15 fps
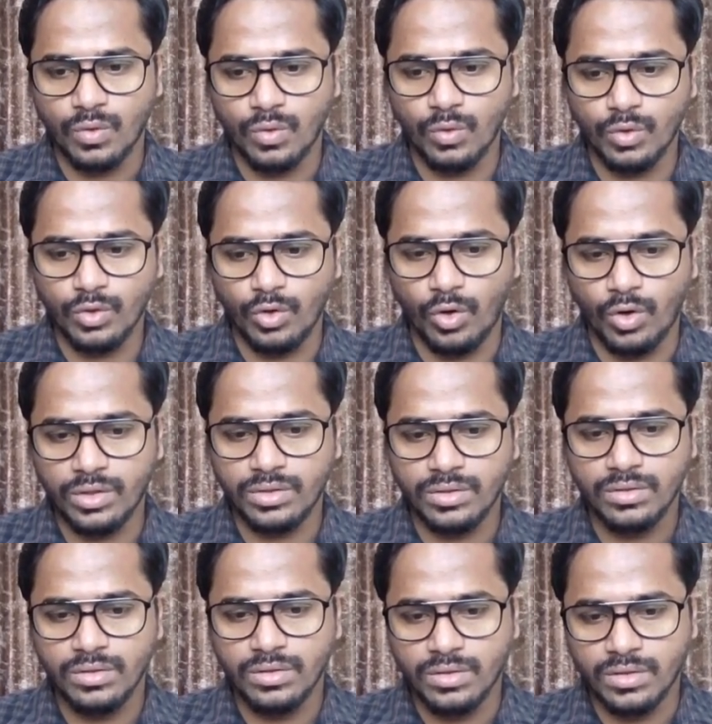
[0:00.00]
O dot
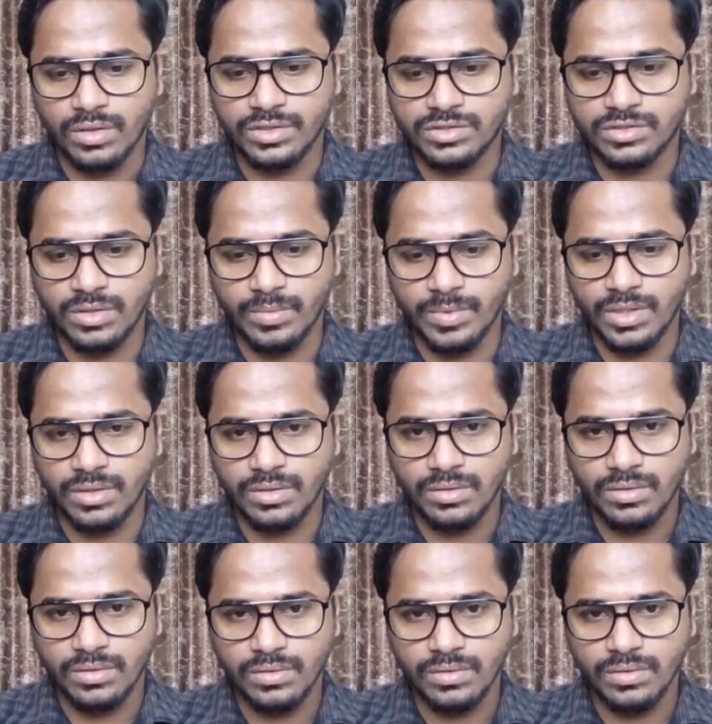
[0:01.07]
customer